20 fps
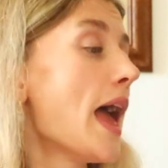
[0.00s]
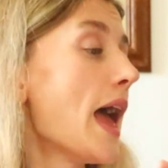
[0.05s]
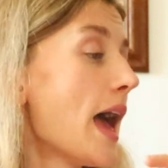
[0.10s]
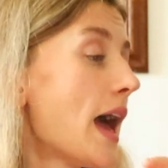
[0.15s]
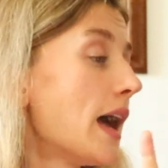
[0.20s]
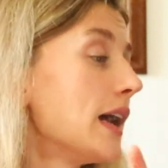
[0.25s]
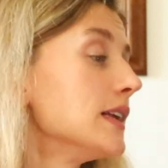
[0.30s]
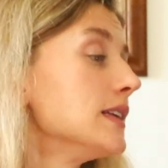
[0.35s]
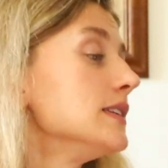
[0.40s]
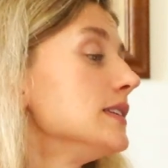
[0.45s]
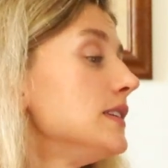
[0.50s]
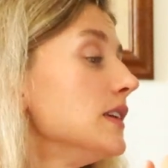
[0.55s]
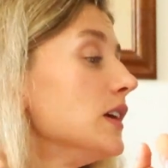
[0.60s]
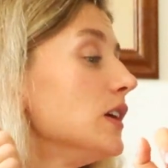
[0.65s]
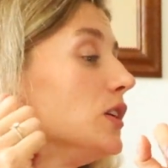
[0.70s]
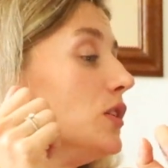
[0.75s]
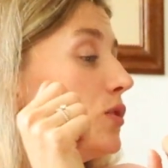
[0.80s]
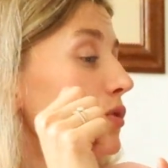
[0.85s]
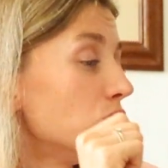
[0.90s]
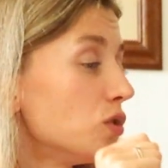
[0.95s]
and
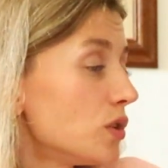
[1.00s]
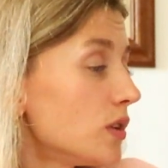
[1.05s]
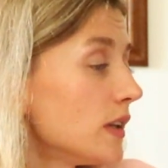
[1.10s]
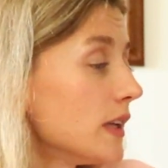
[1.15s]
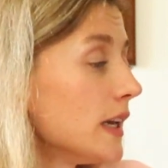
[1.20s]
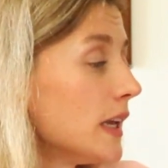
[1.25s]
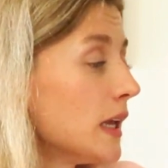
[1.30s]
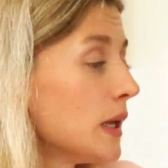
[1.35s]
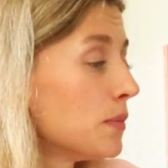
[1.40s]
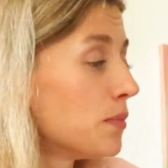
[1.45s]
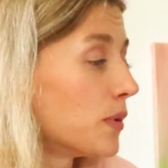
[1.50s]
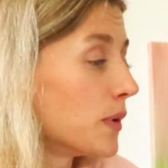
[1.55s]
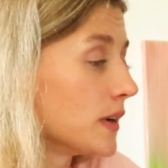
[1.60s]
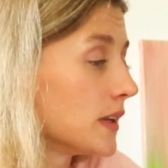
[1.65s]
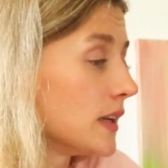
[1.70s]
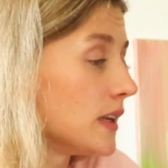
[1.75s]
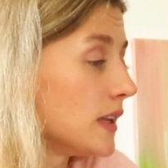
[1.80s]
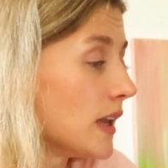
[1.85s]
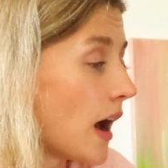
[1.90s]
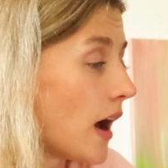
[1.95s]
usually
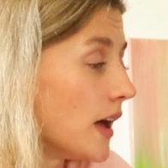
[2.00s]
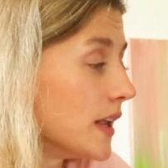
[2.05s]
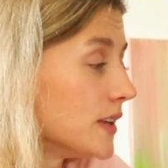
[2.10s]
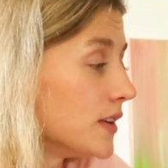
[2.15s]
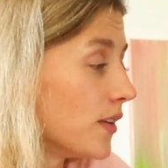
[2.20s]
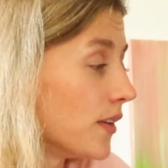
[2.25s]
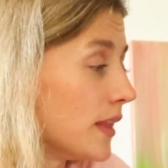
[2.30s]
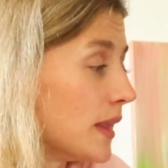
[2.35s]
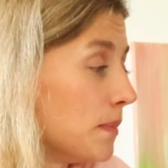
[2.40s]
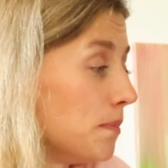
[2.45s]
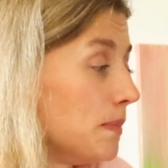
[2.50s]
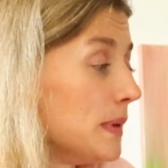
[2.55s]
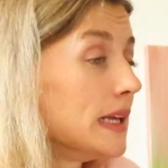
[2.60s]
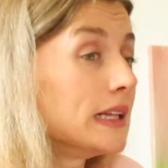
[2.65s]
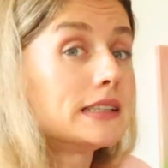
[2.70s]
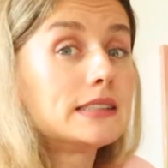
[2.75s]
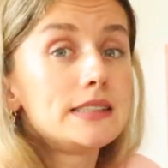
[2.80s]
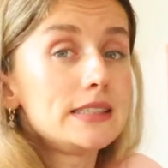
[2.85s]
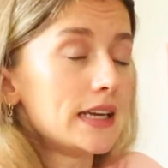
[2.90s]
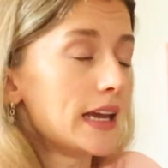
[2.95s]
imported under the
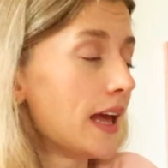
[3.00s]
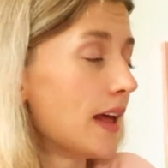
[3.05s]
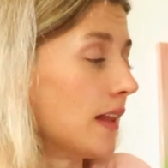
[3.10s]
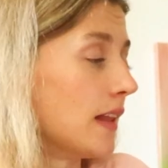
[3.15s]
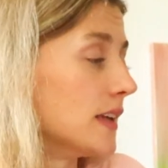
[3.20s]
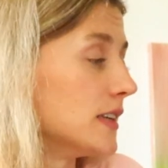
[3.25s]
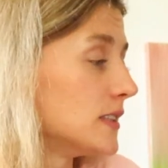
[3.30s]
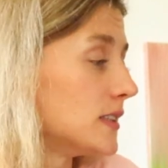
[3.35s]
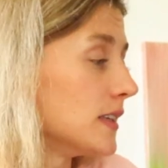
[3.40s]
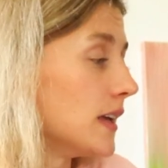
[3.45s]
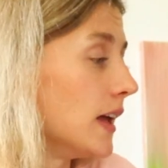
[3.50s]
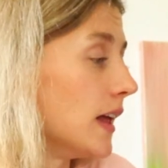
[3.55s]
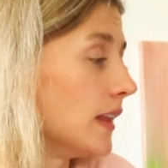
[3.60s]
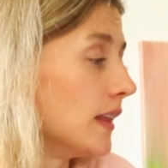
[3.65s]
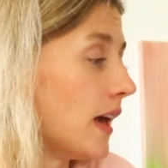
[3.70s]
PLT alias.